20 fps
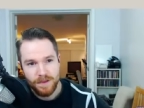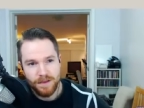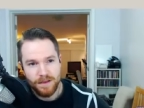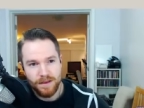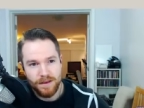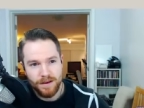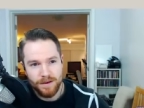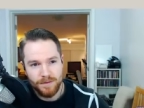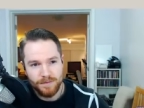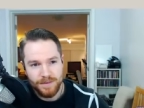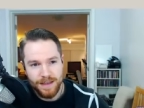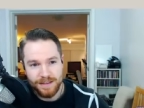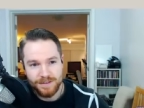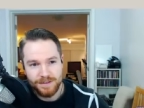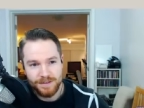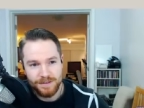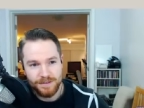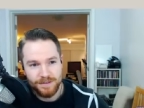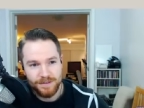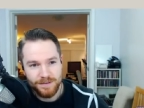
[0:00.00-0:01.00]
um,
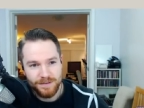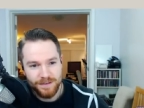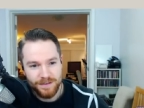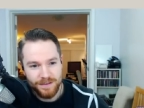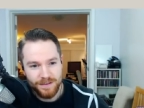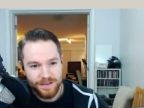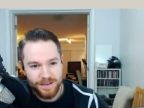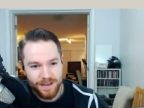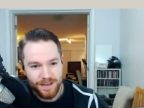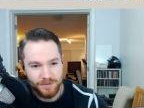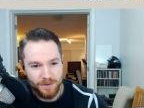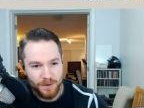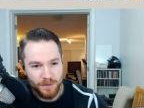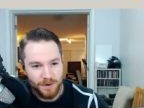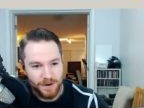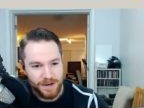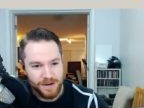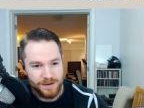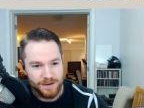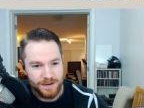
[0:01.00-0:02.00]
that's, that's what
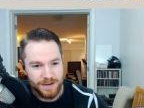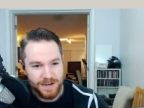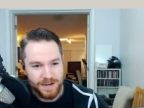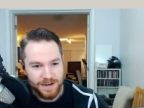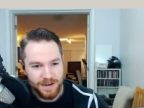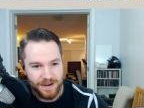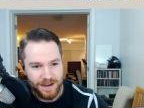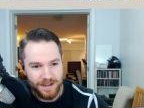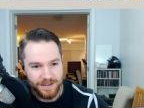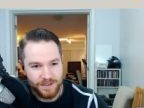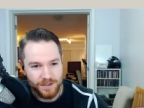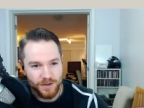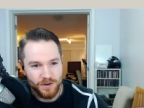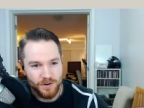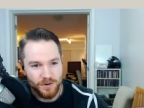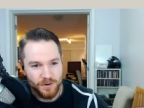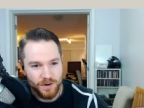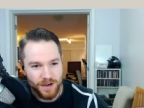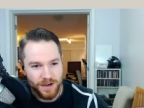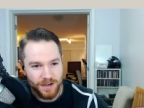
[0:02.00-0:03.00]
we're hearing here. And
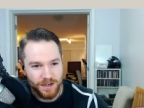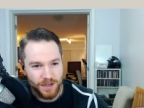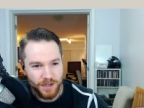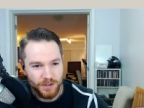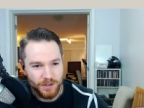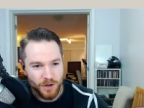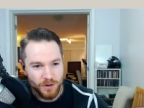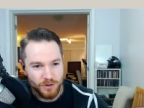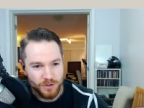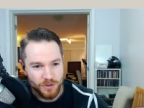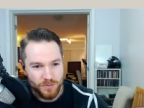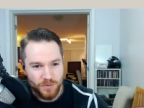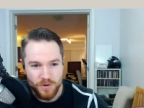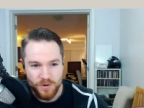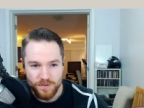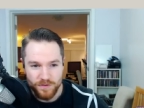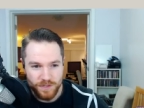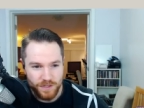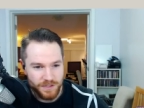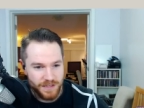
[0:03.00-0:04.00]
so, uh, good go-to
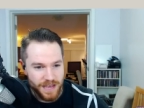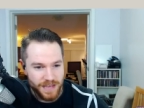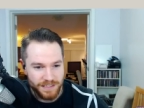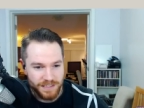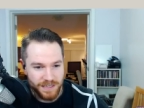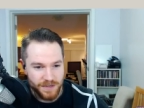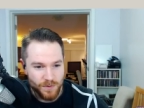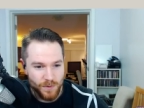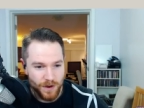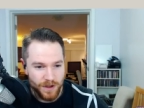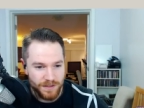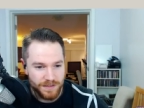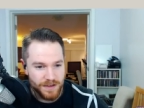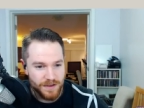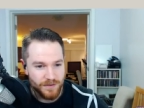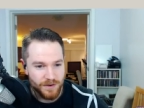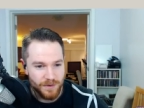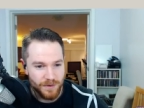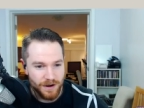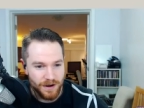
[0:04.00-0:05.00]
move is just SC1s
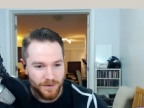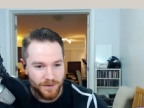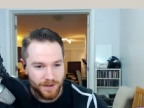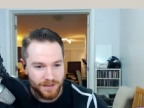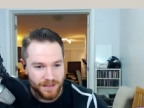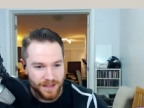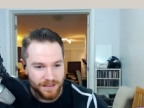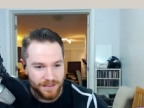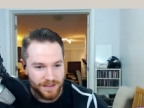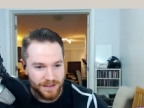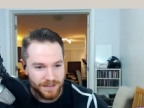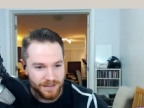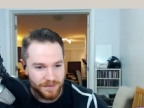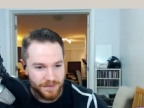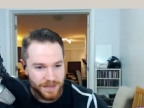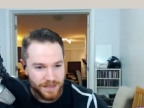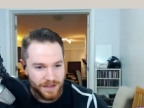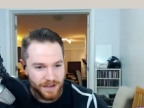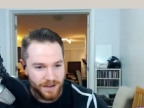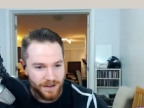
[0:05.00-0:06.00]
everywhere. I want that thing to
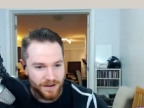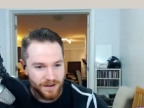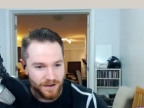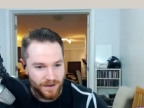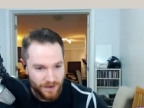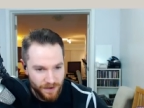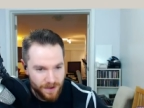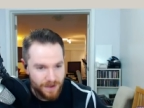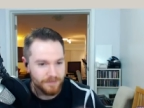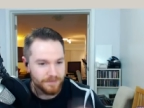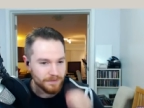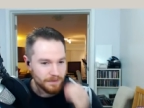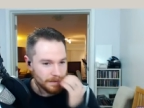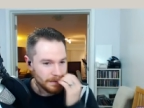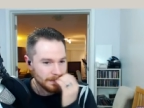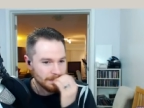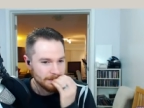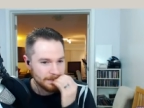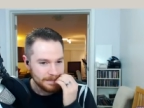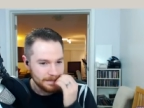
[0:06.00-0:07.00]
be cut off.
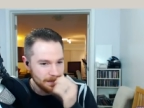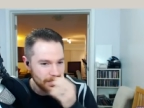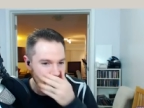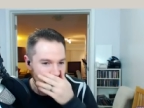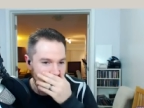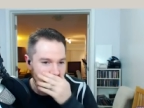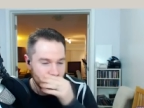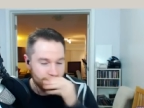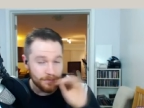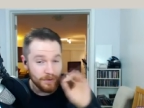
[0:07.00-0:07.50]
Just cut it off,